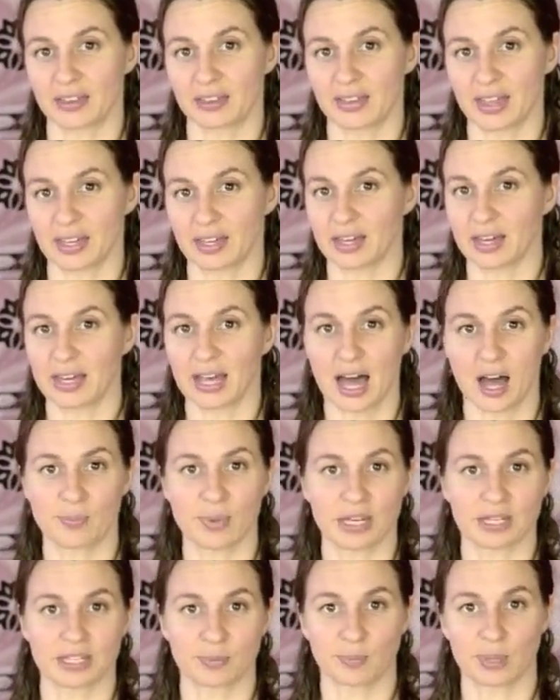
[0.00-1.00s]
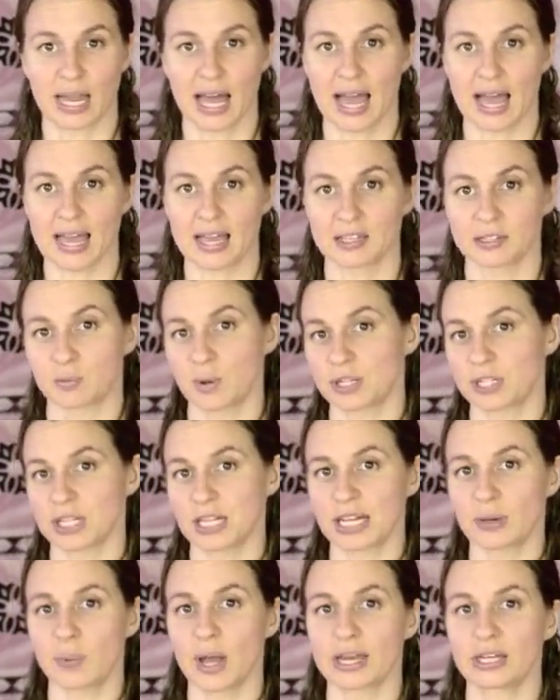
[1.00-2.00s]
that can come into play,
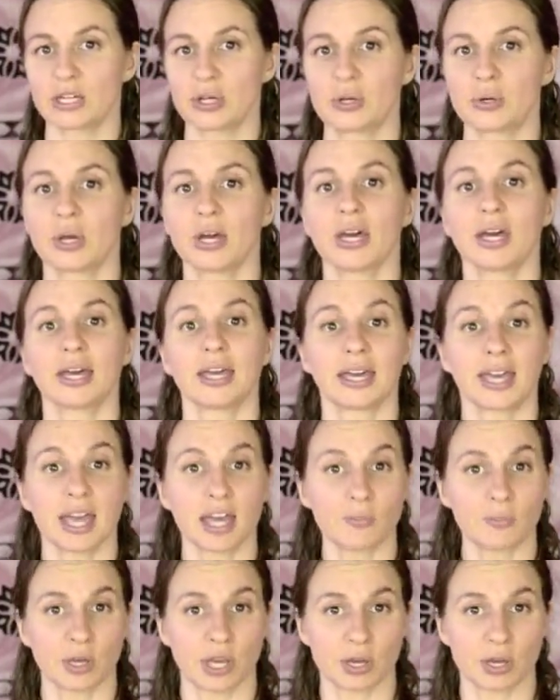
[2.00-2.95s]
especially when you keep